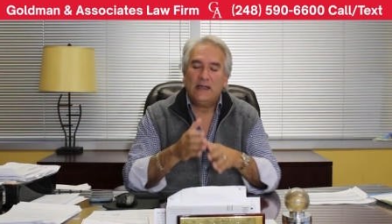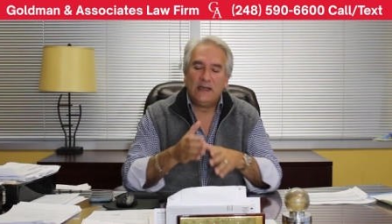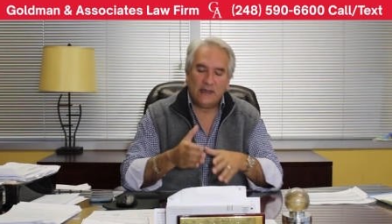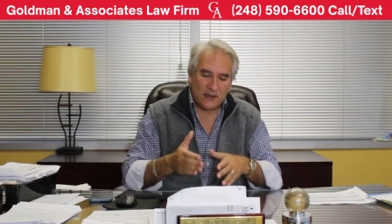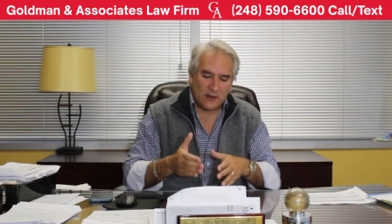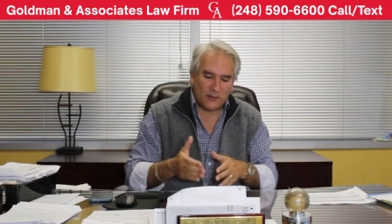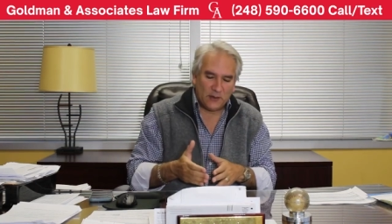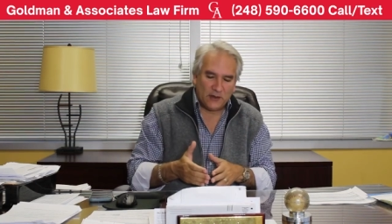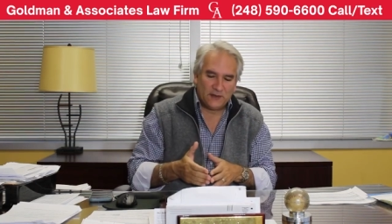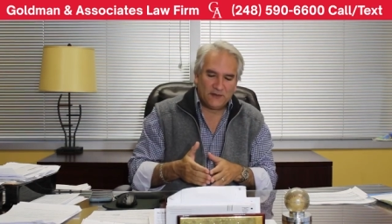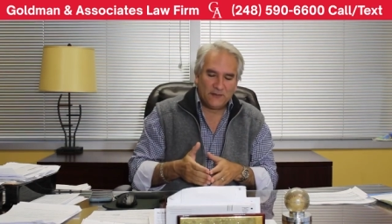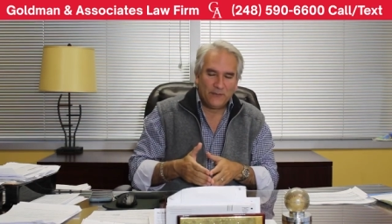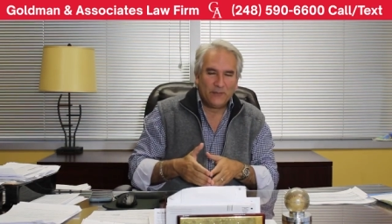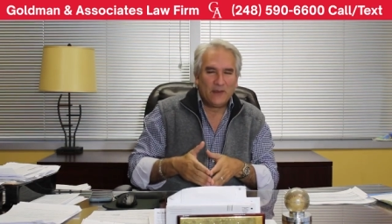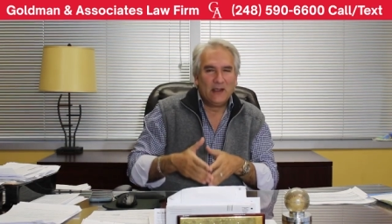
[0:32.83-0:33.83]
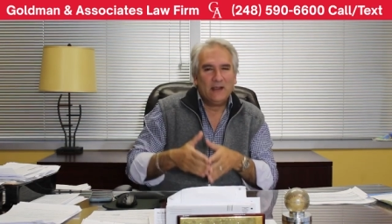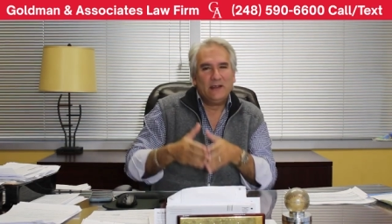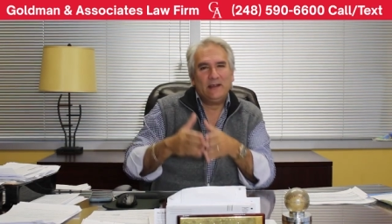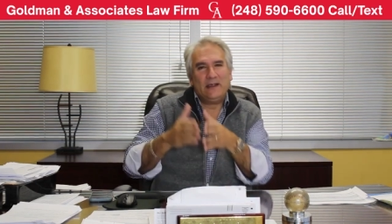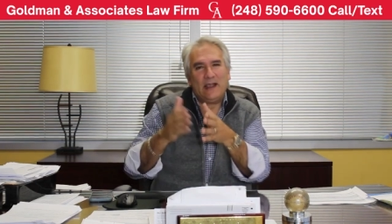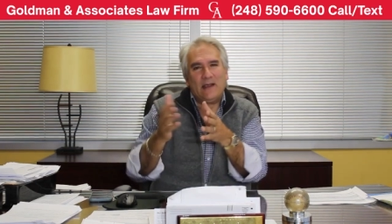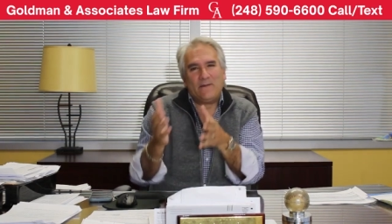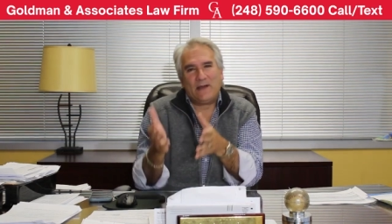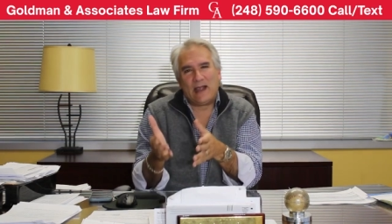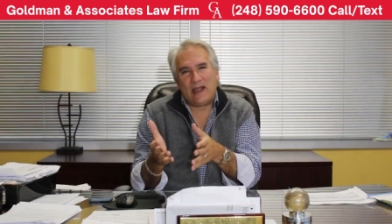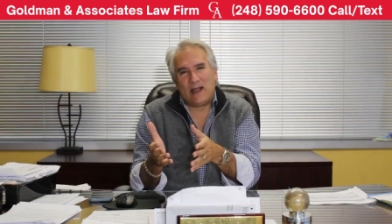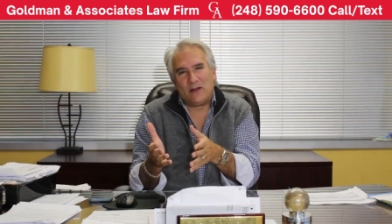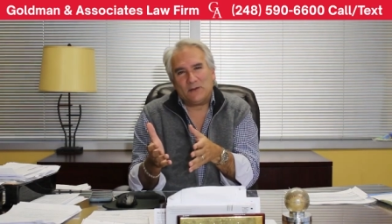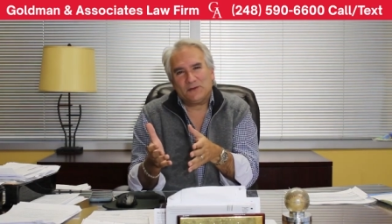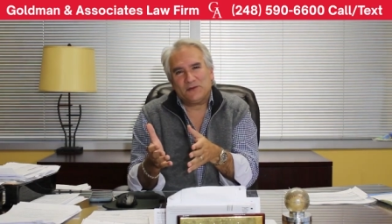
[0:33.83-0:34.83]
In other words, you have a
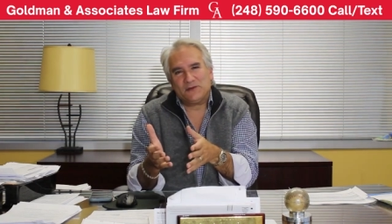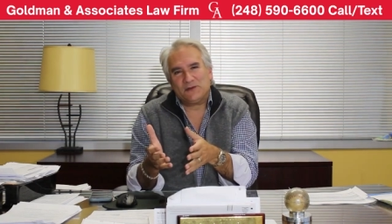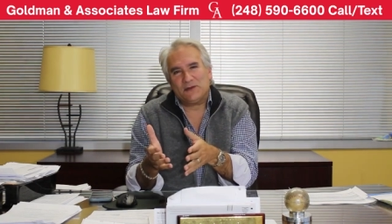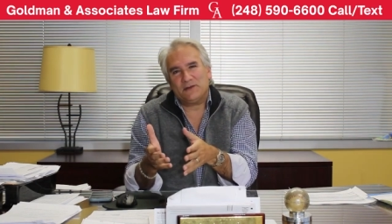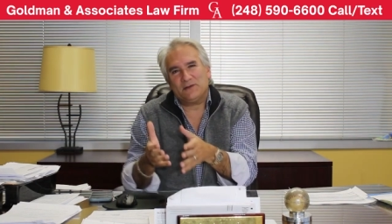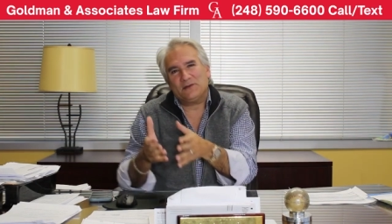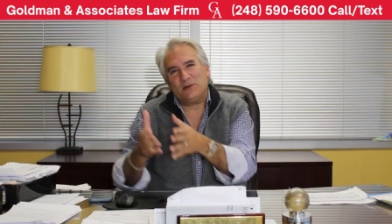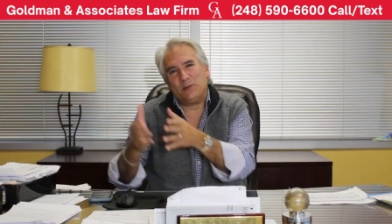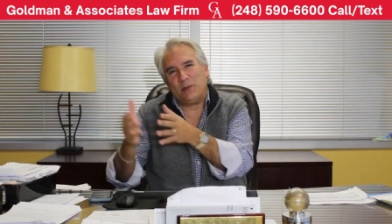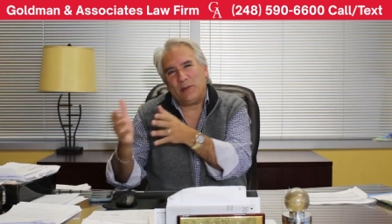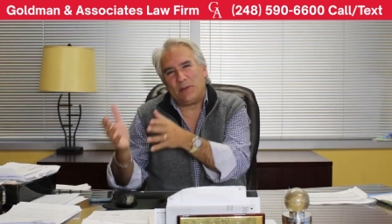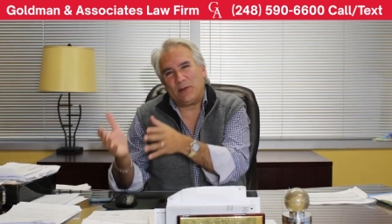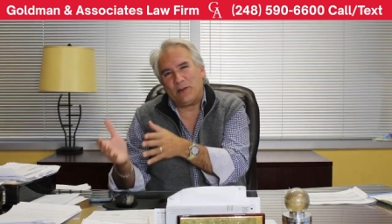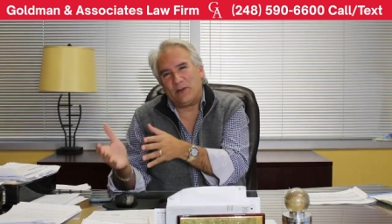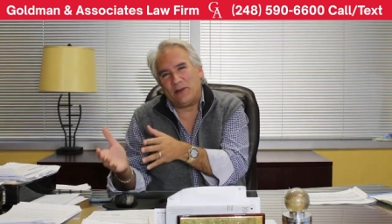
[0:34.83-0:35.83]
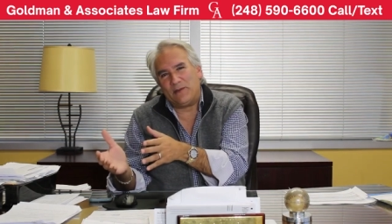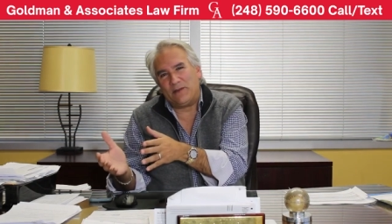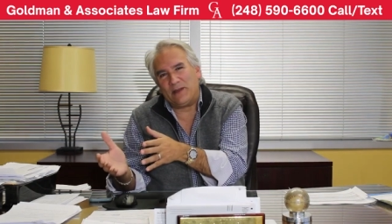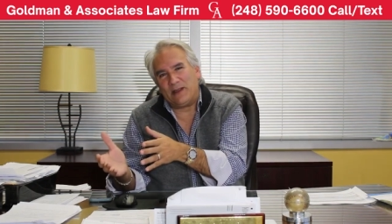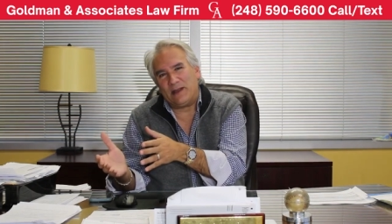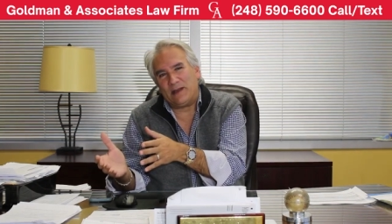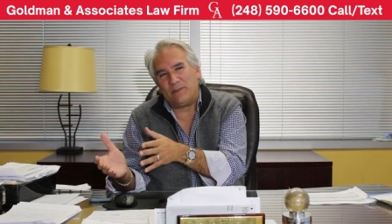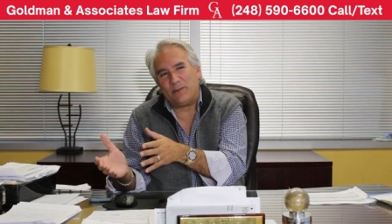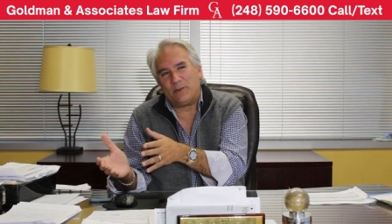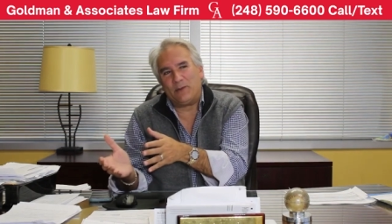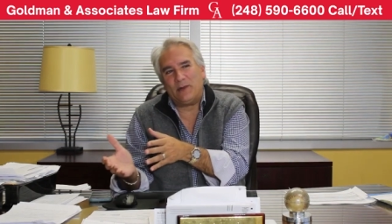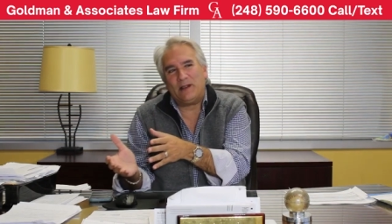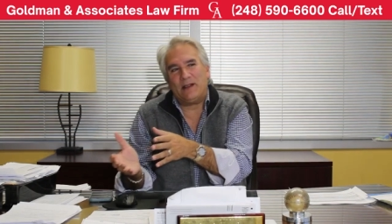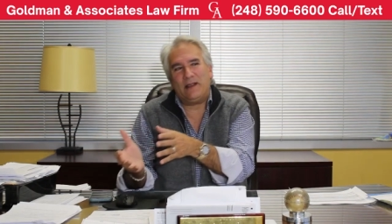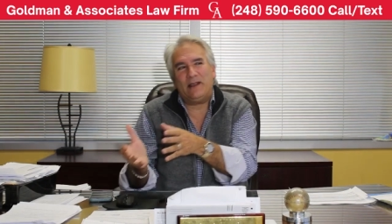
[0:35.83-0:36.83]
house, uh, two people are living in it, but
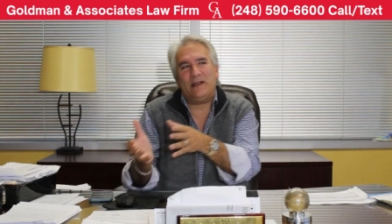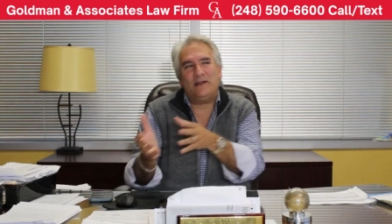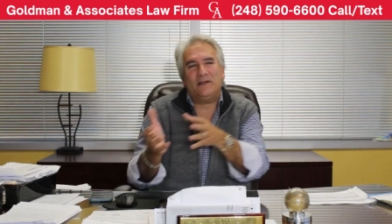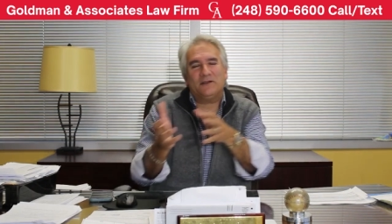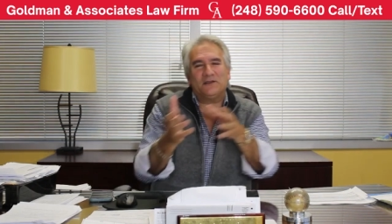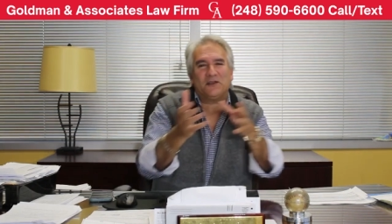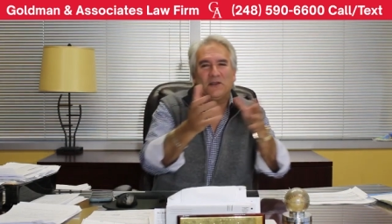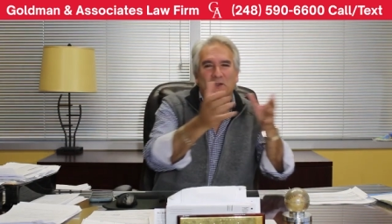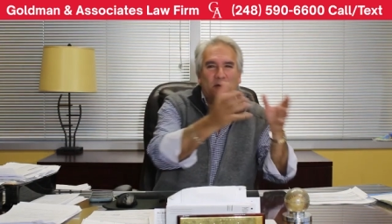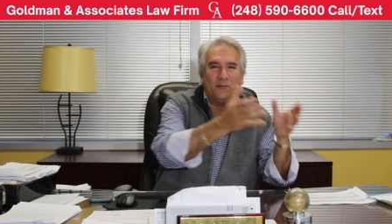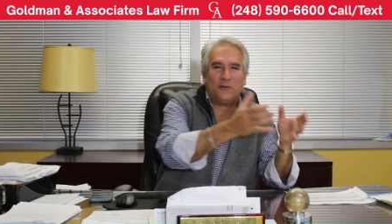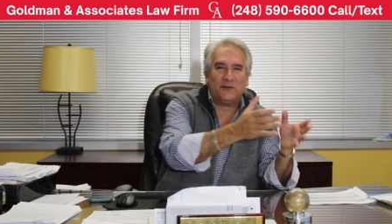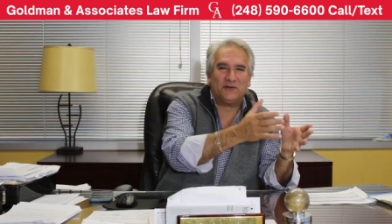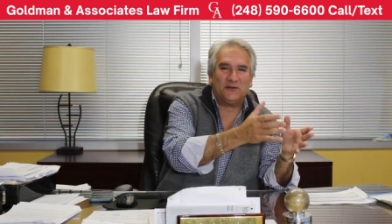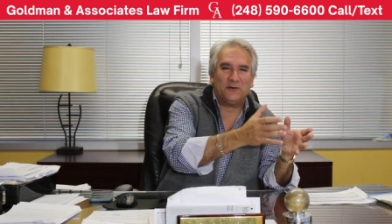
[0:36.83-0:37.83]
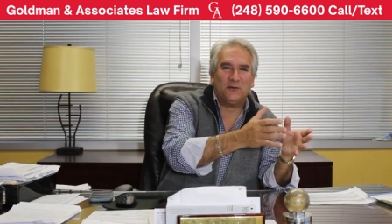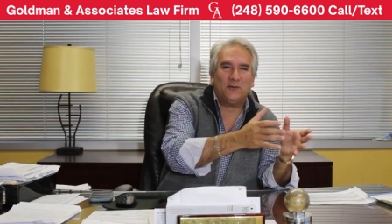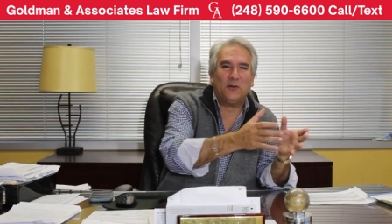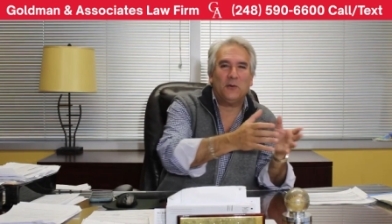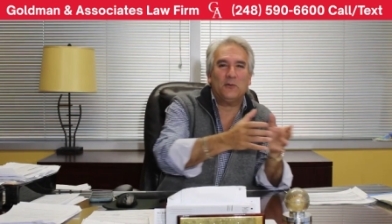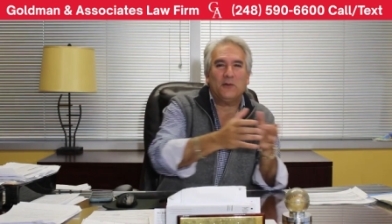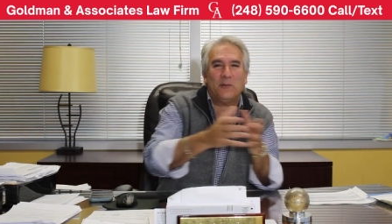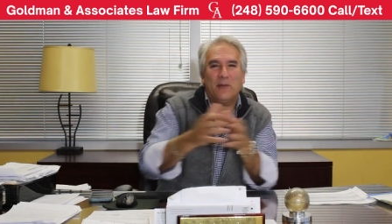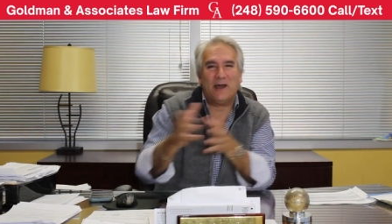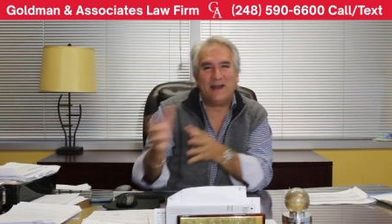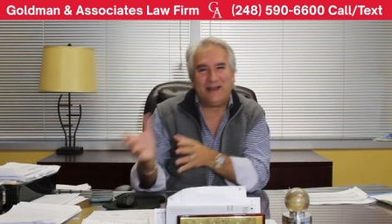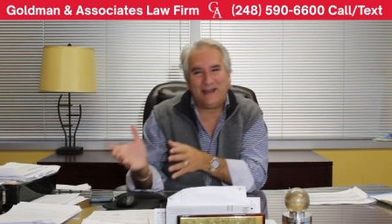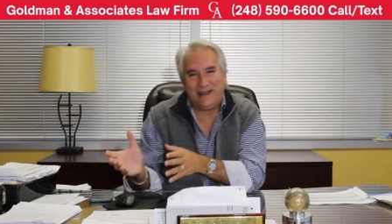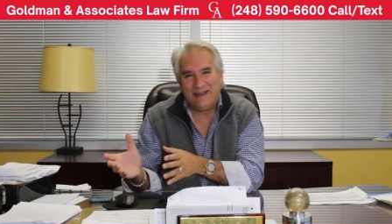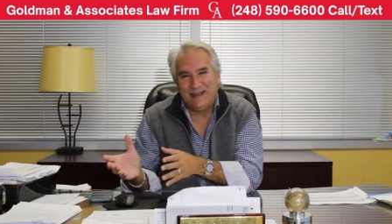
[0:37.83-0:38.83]
really there's a third person who loaned the
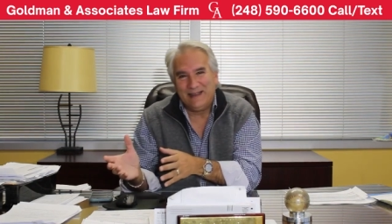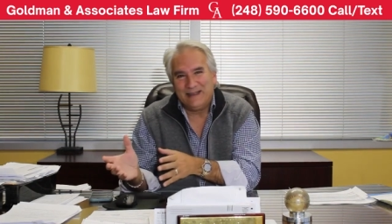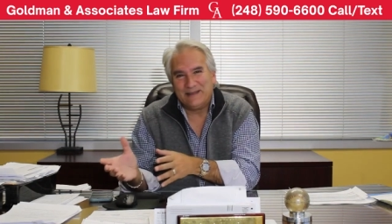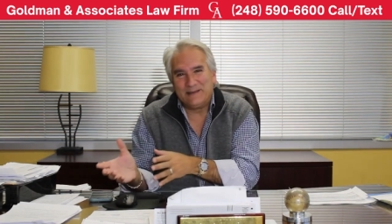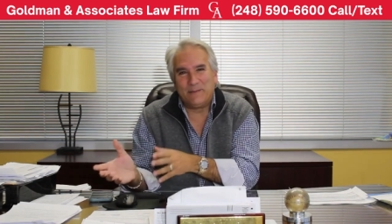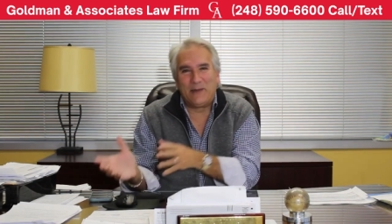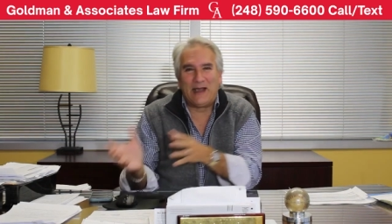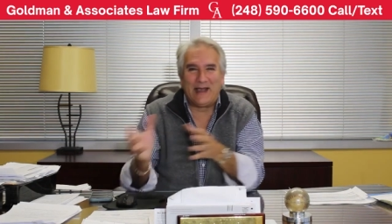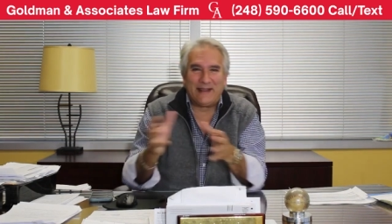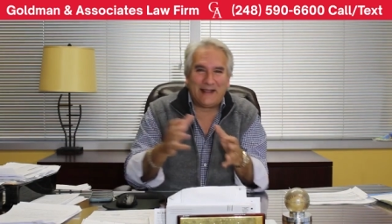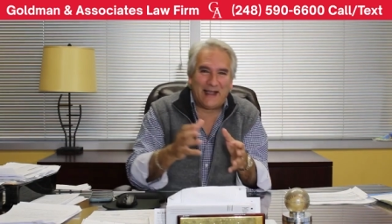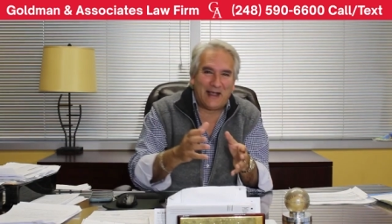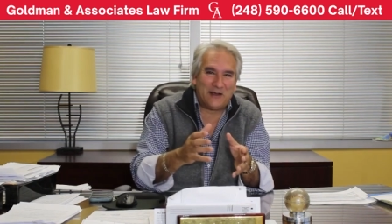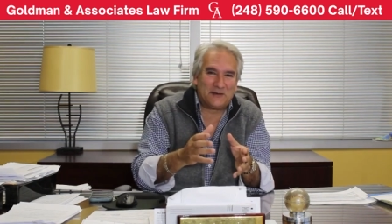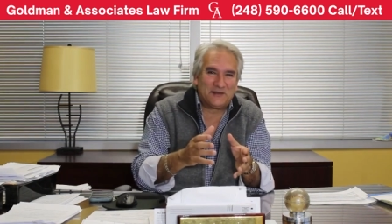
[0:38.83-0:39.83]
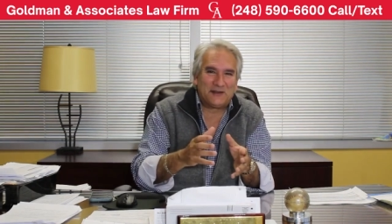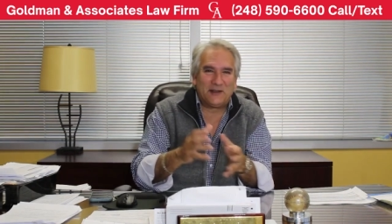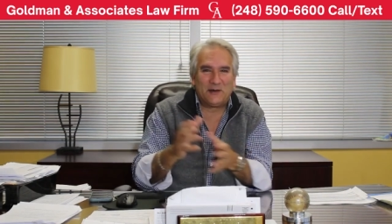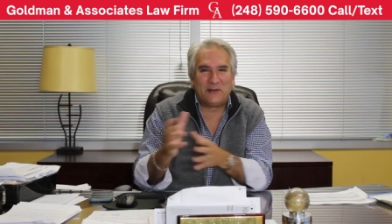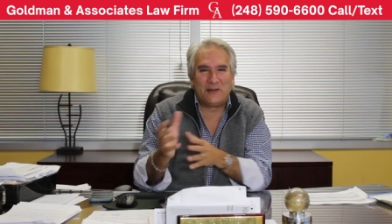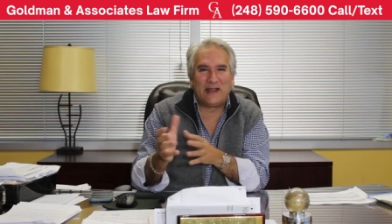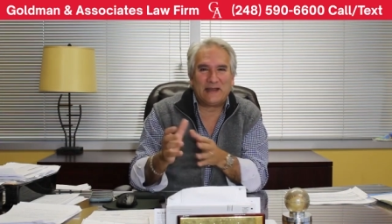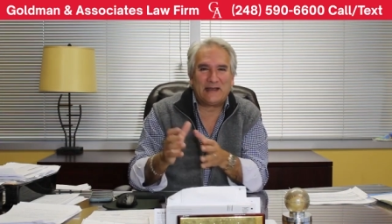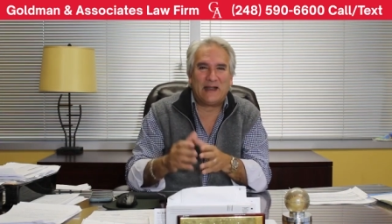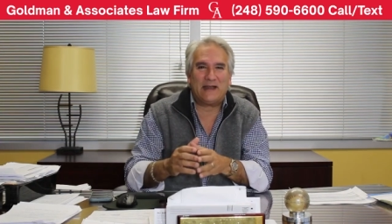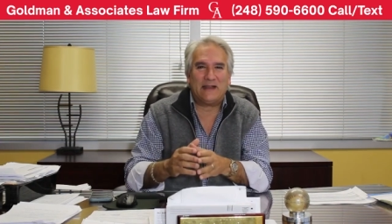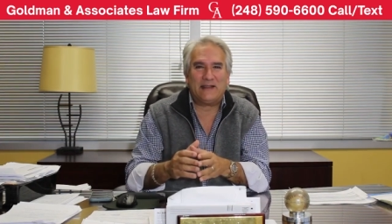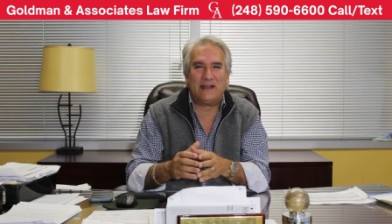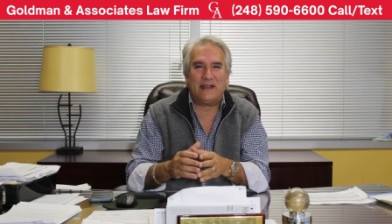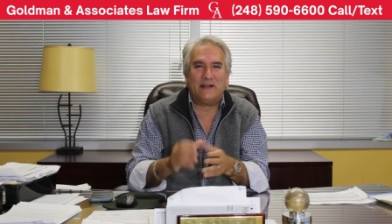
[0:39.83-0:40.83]
money to buy the house, you know, that
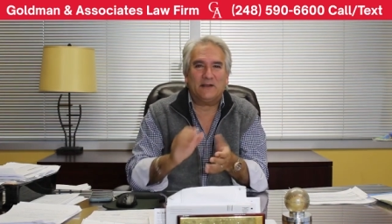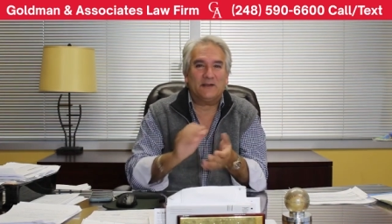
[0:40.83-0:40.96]
kind of thing.